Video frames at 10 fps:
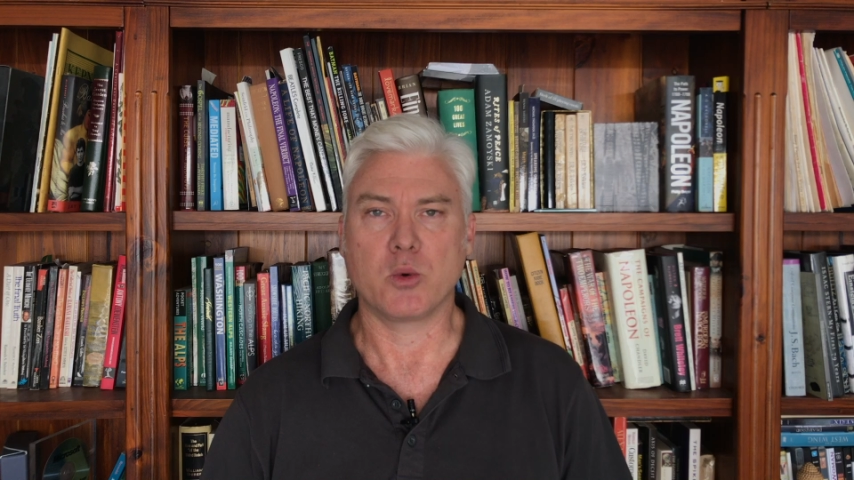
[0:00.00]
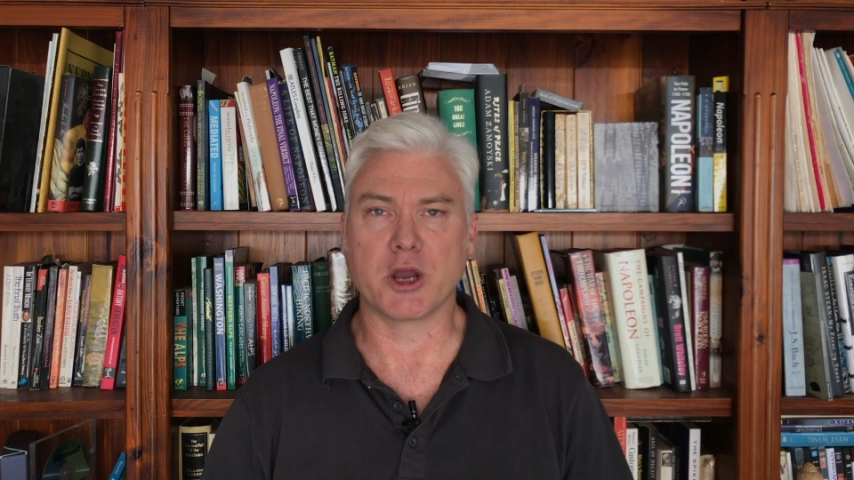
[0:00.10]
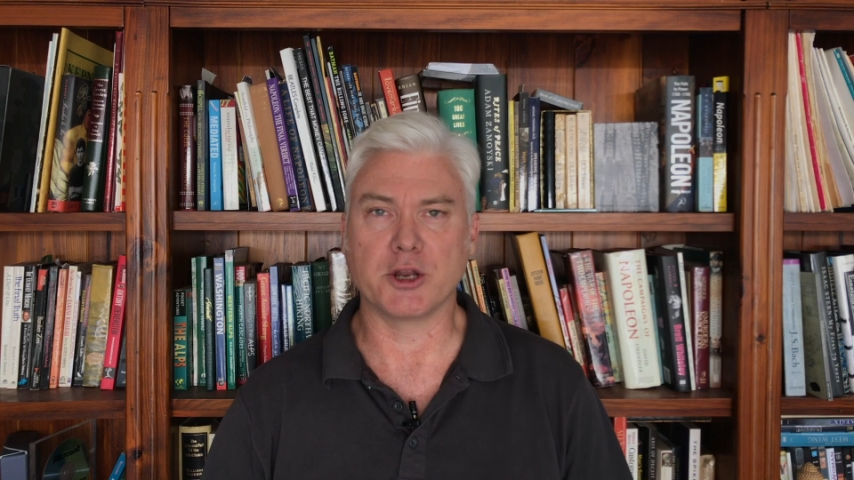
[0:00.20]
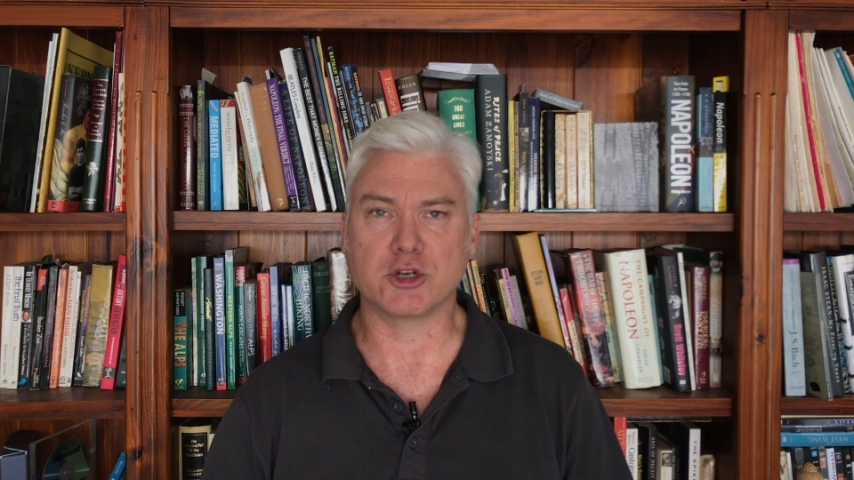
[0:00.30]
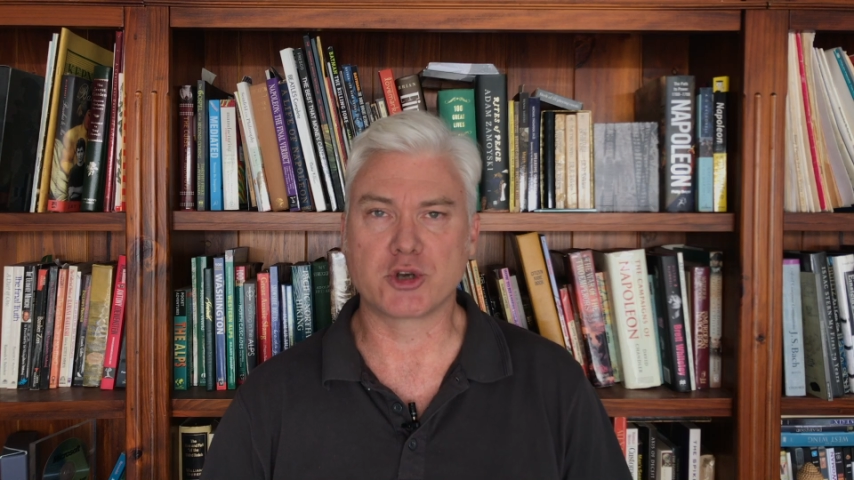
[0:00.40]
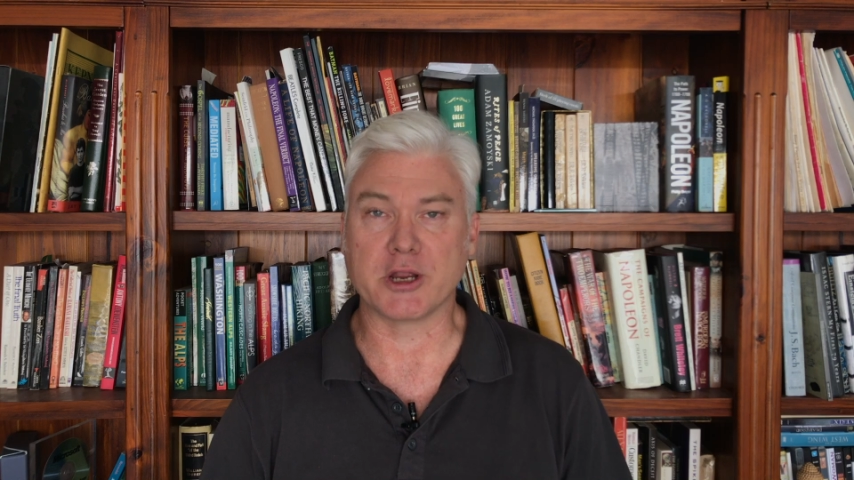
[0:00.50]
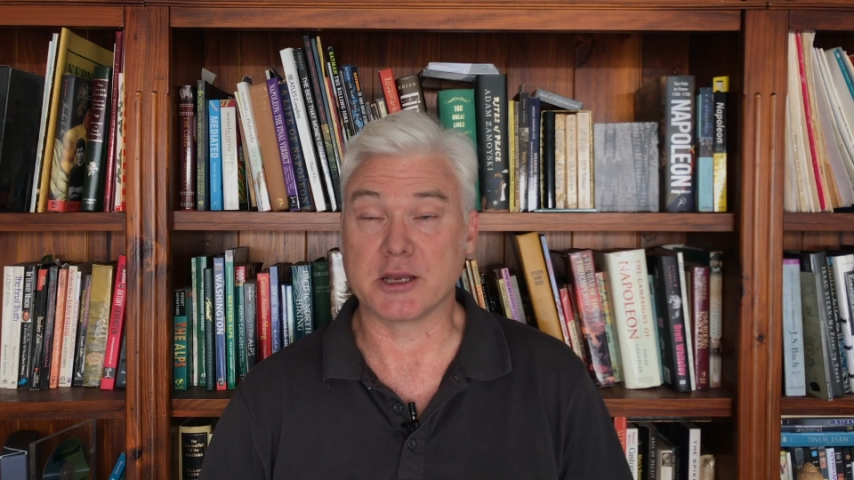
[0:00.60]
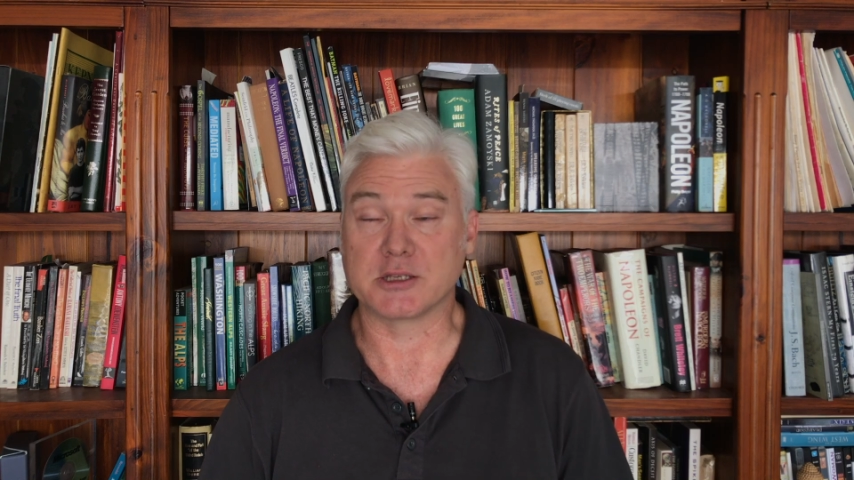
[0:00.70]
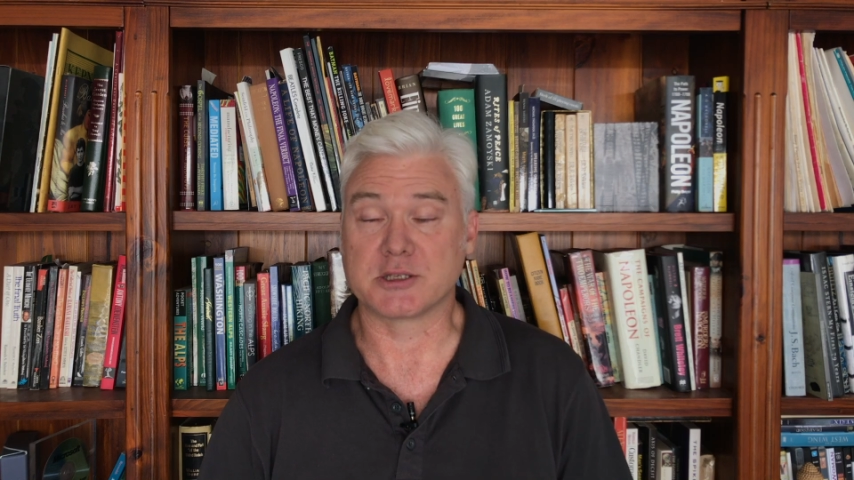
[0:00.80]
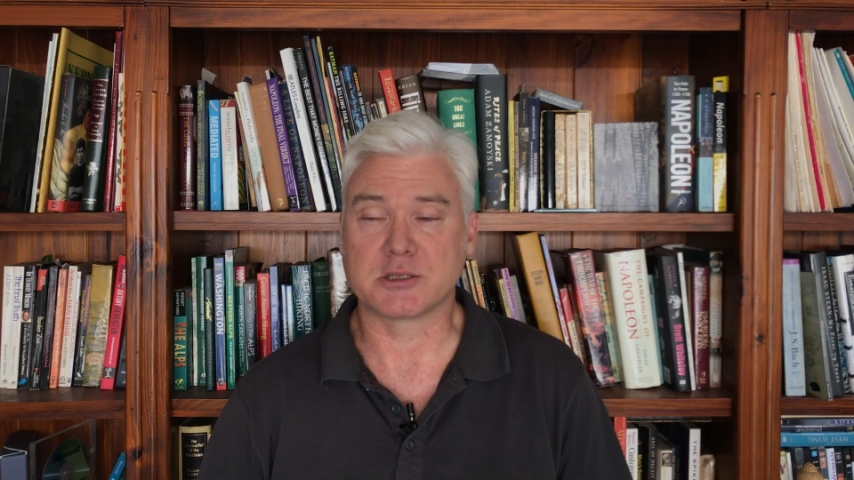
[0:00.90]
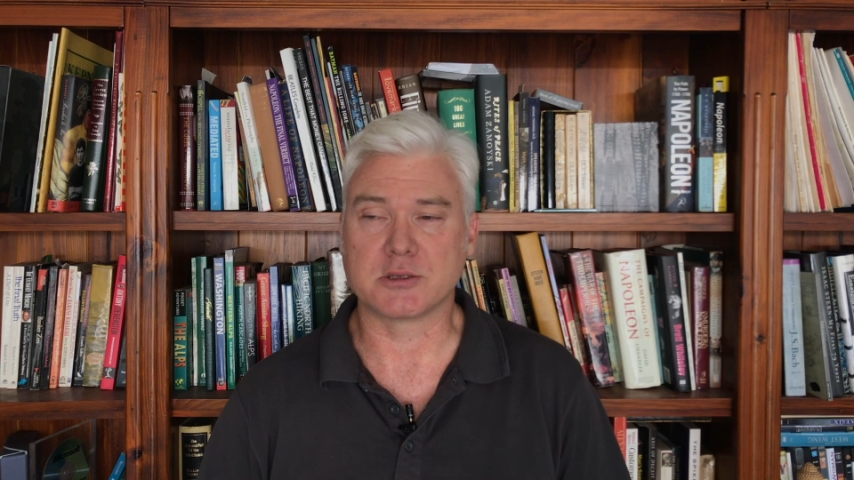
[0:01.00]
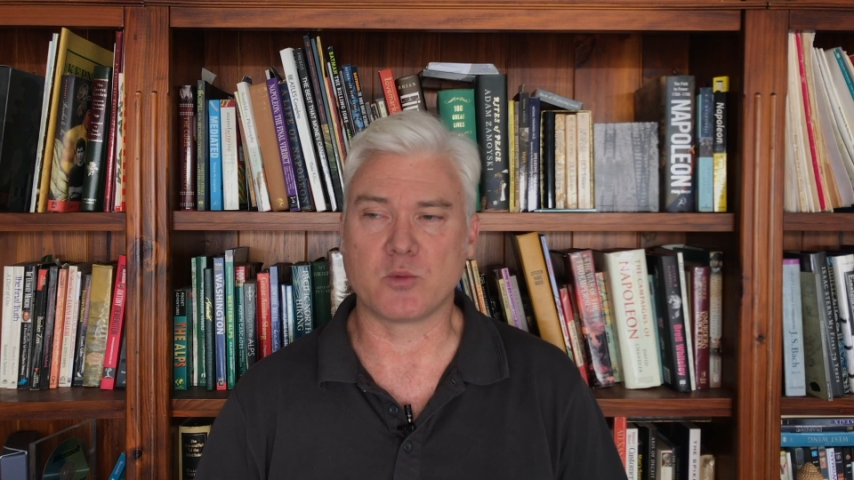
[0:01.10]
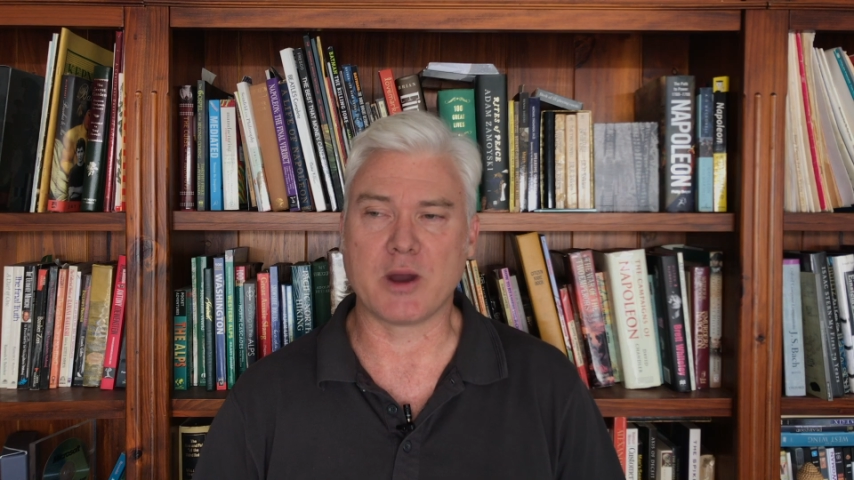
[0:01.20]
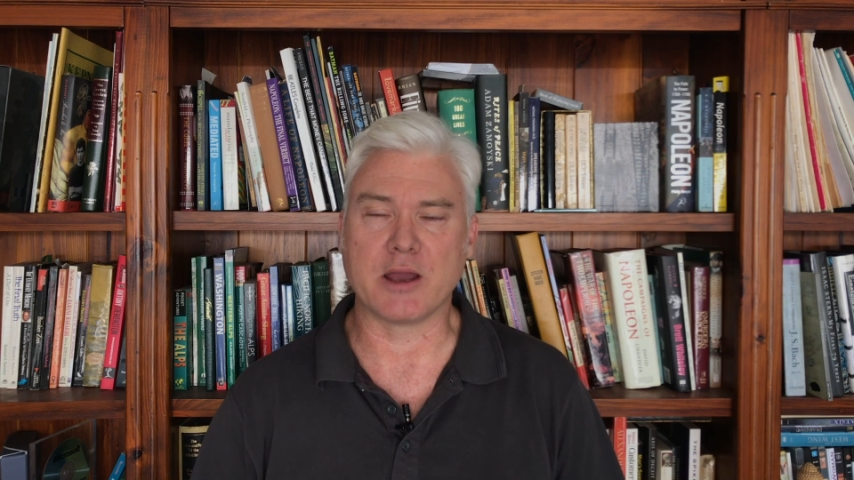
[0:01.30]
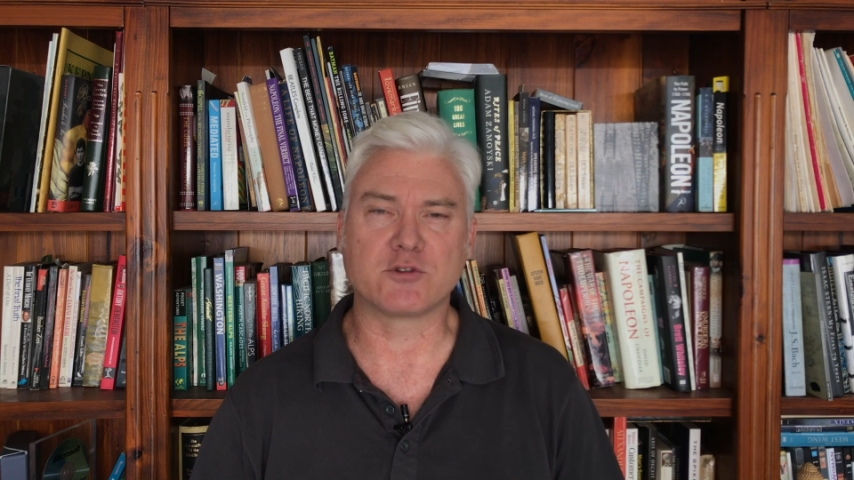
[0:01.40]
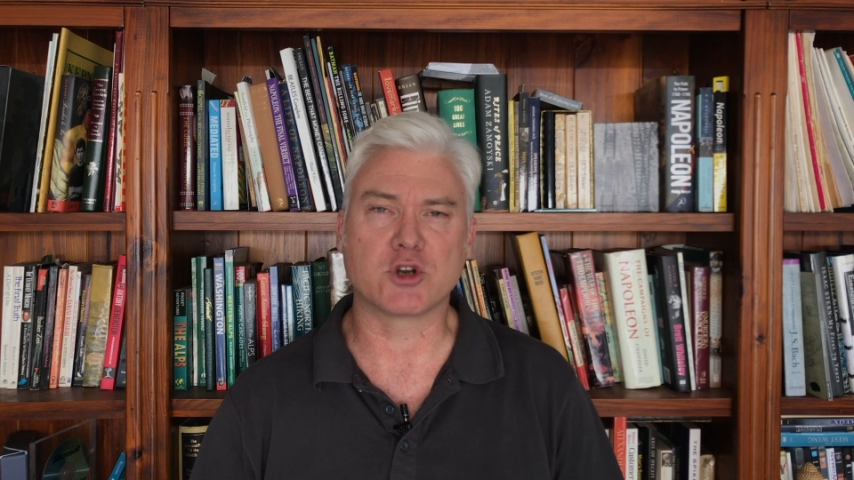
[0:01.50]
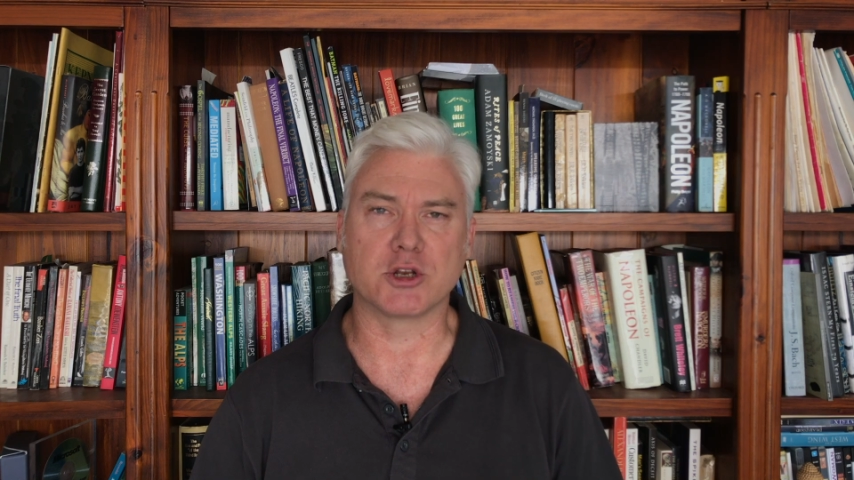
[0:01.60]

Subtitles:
were going to drink as a way of